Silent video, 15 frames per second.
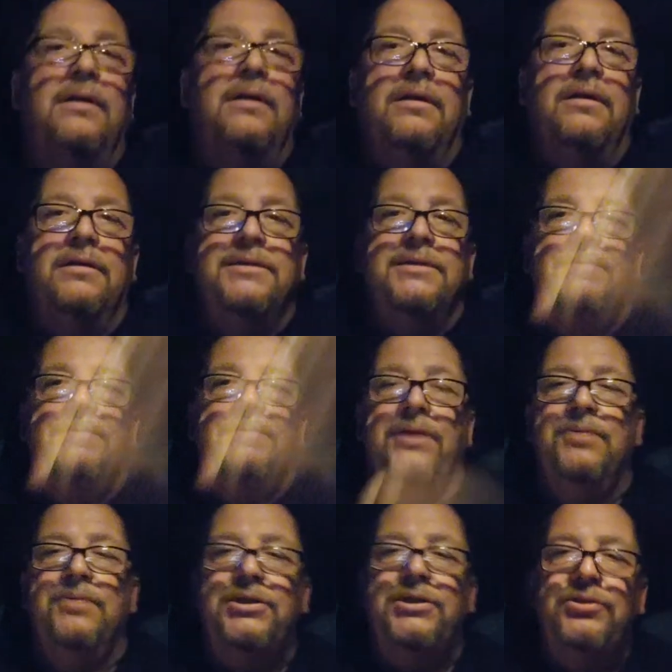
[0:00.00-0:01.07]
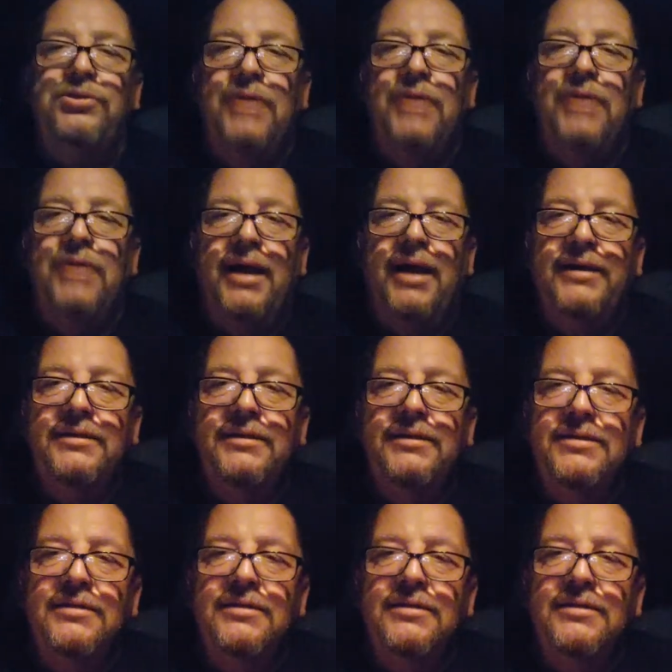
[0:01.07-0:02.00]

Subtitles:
Is it better with 2 lights?